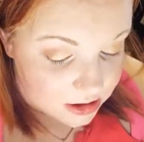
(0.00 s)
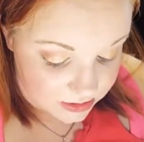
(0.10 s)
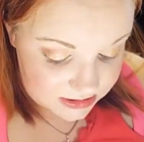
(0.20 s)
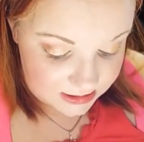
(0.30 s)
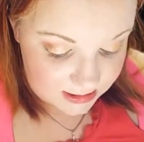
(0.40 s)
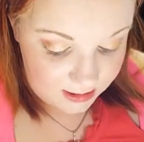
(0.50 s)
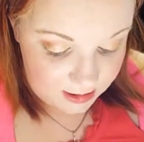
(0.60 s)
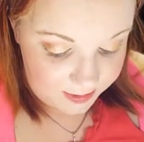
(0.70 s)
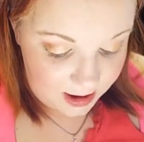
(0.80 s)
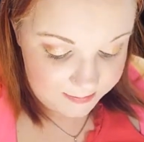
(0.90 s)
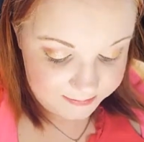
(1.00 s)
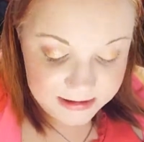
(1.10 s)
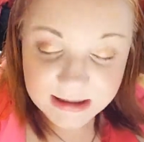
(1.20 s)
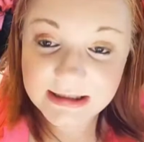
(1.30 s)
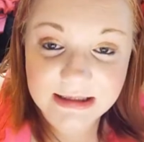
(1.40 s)
using ColourPop,
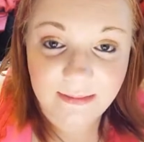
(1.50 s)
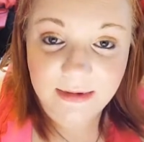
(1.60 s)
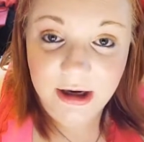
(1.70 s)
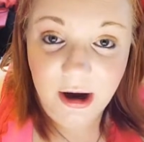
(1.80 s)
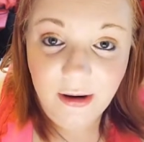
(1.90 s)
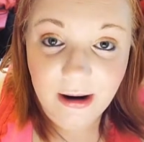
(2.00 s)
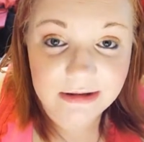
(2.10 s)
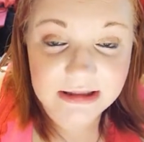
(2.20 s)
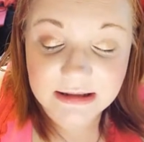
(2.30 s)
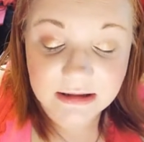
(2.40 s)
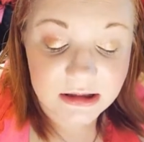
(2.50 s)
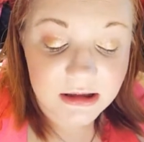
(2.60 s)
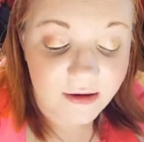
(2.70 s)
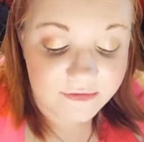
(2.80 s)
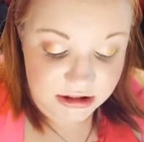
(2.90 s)
please let me know. I would
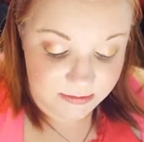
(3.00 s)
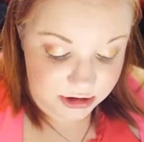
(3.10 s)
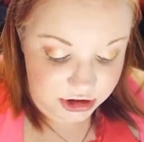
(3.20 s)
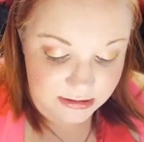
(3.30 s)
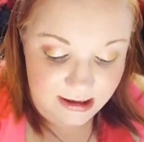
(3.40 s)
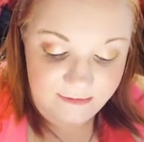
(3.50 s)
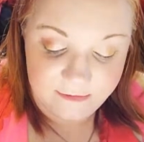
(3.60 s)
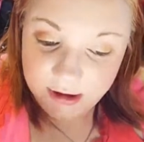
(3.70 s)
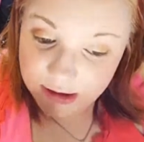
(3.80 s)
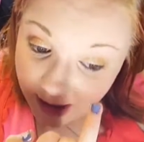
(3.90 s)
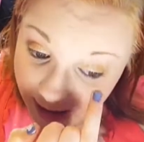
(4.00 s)
love to do that for you